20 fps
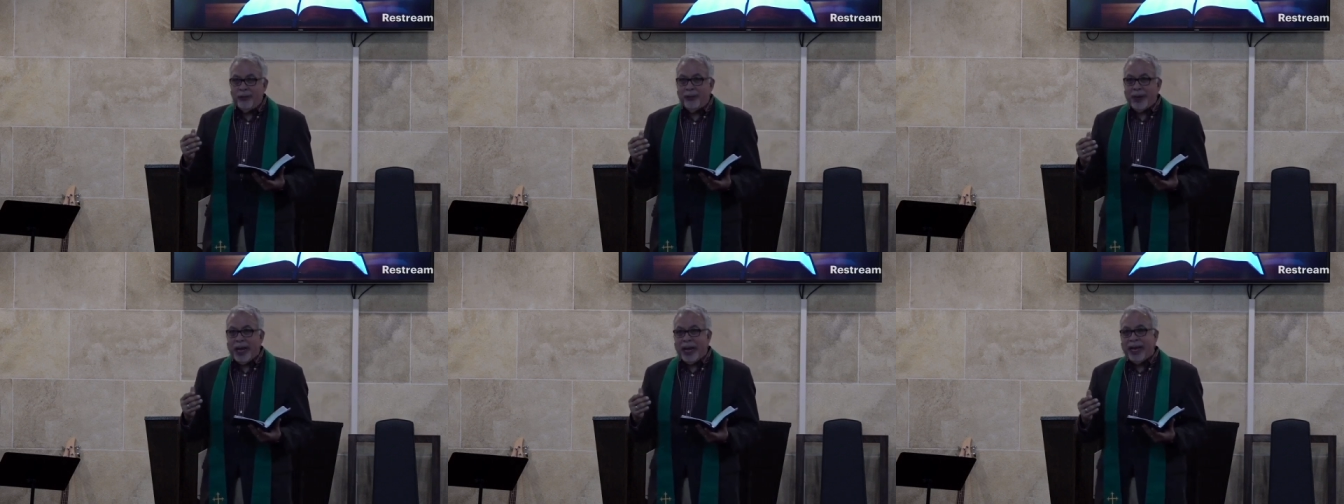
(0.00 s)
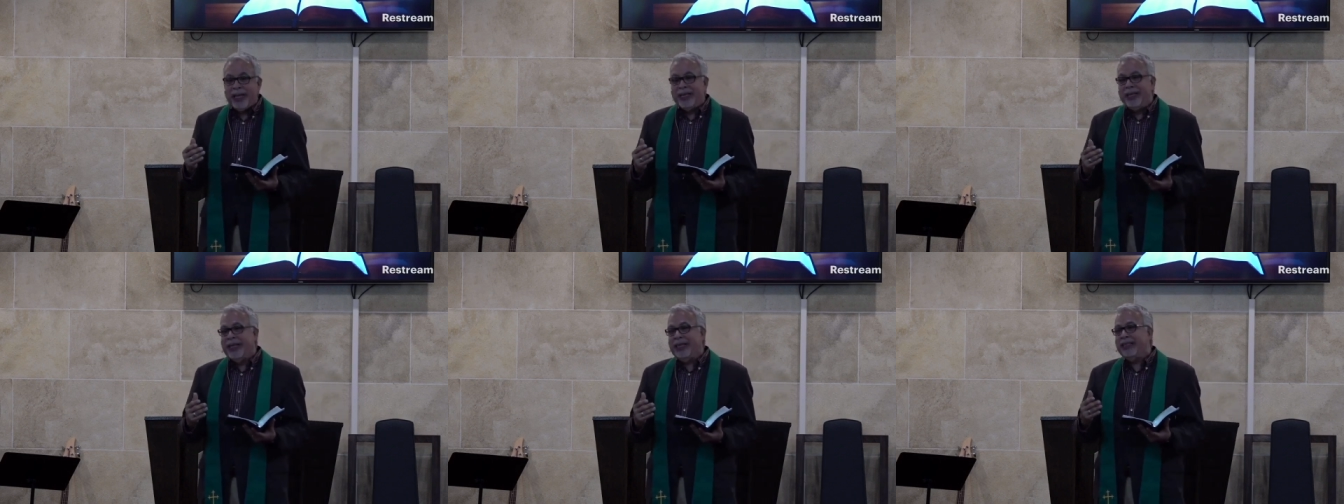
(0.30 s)

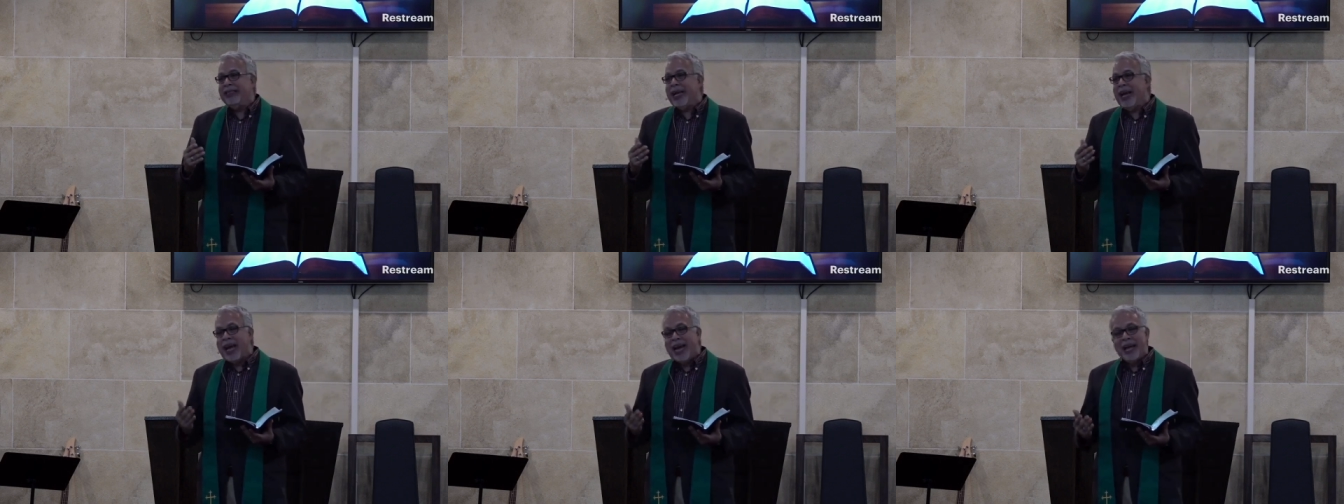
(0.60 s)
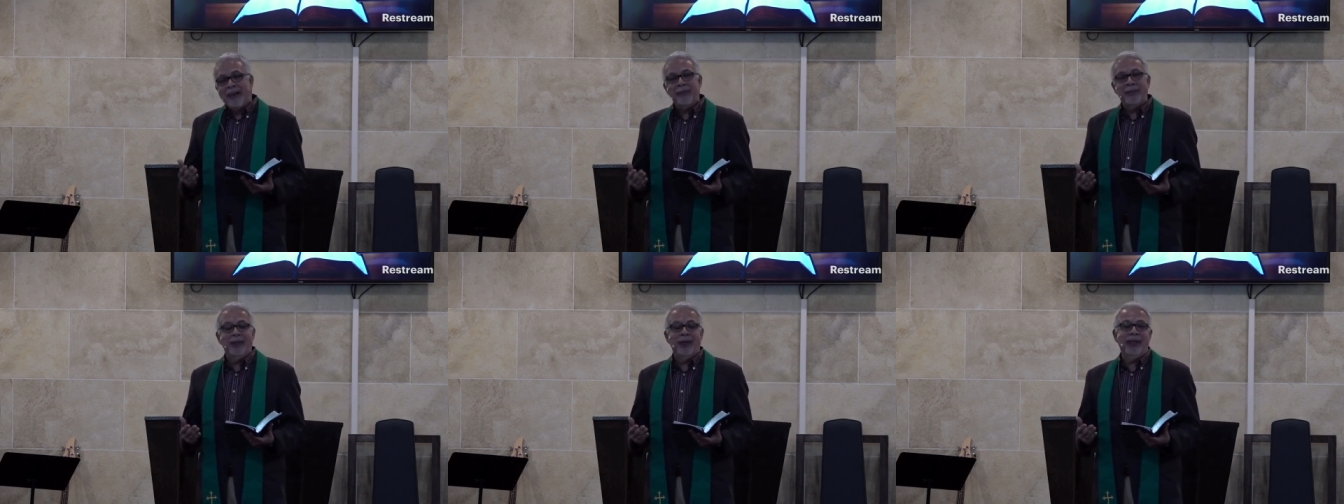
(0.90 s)
bad things
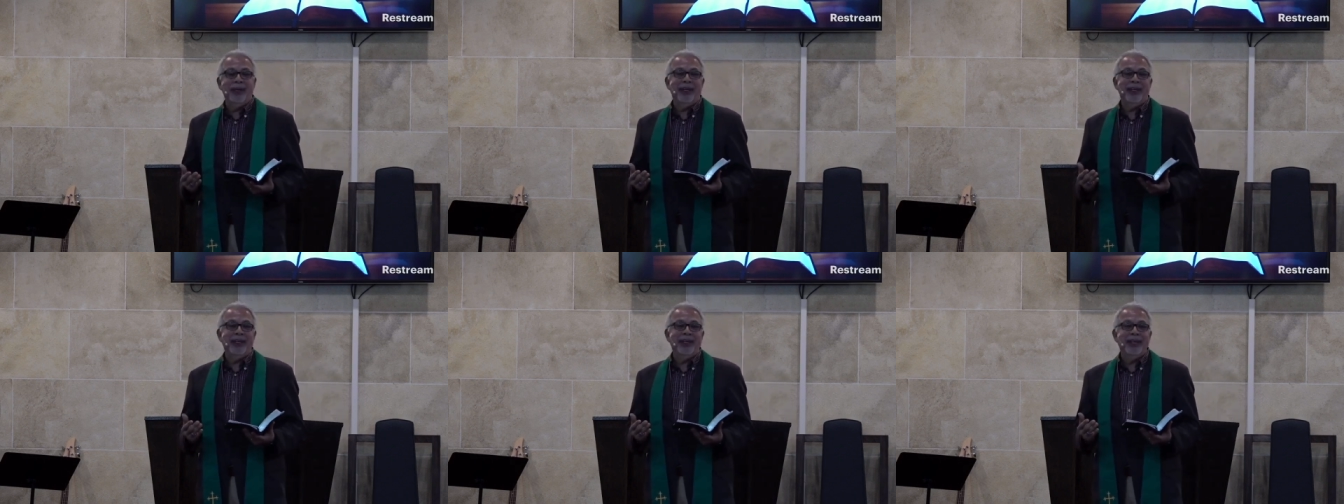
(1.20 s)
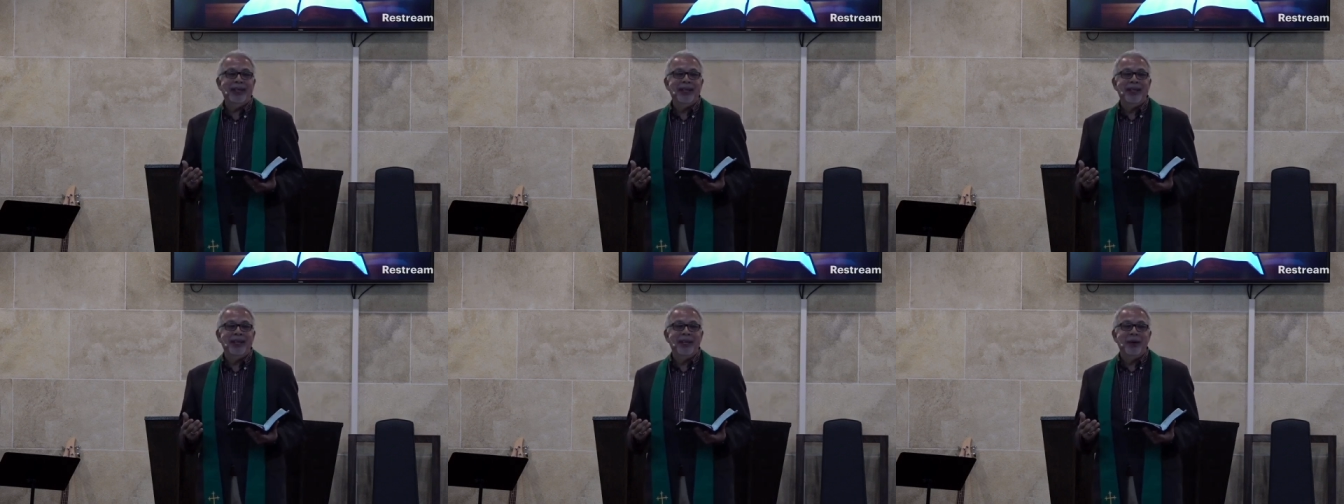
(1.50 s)
happen,
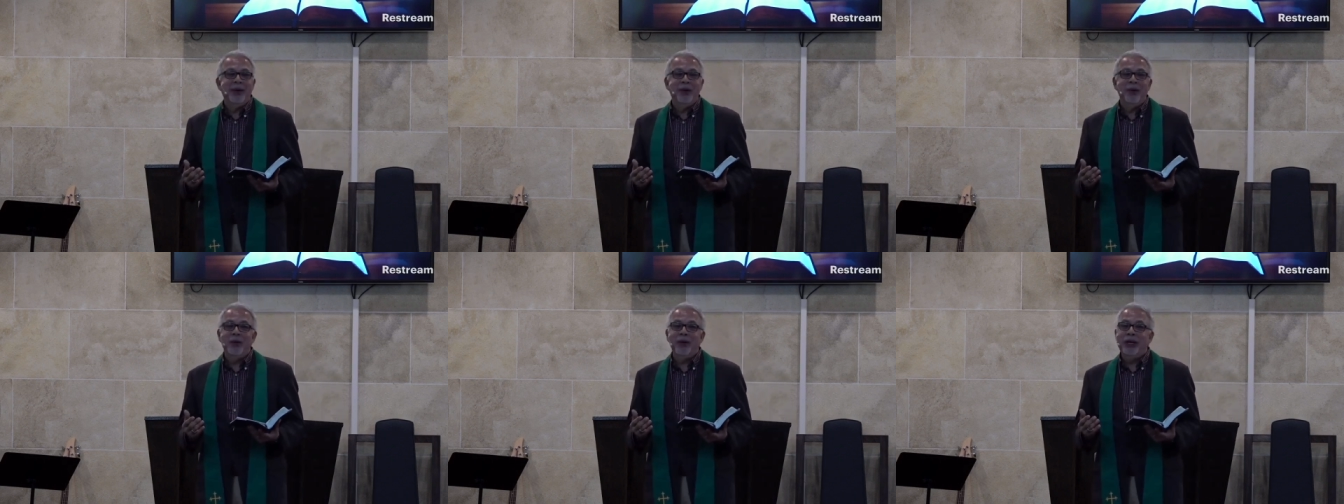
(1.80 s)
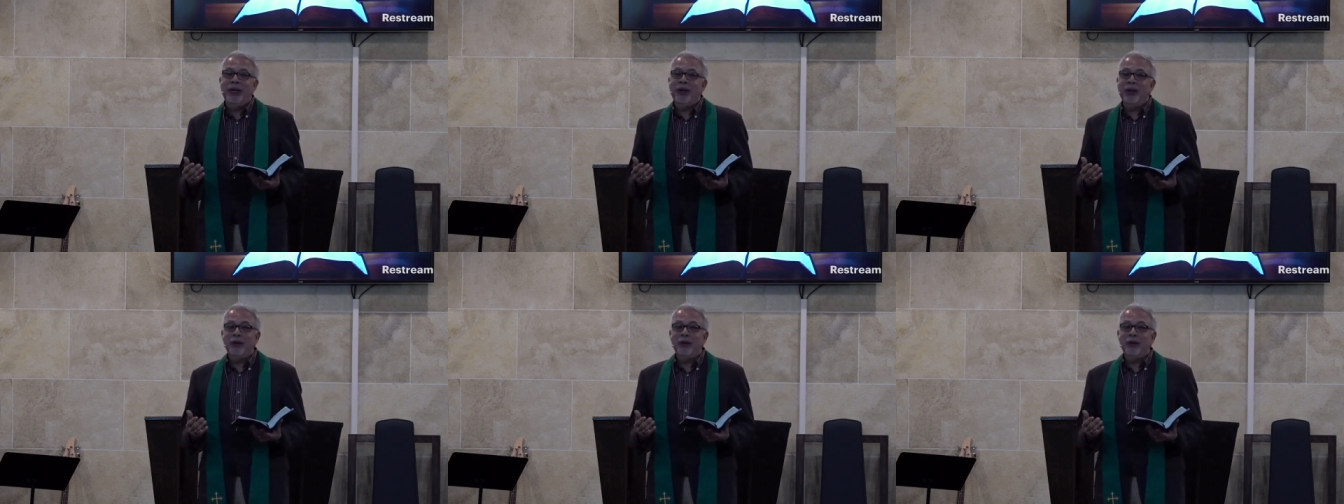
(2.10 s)
when we go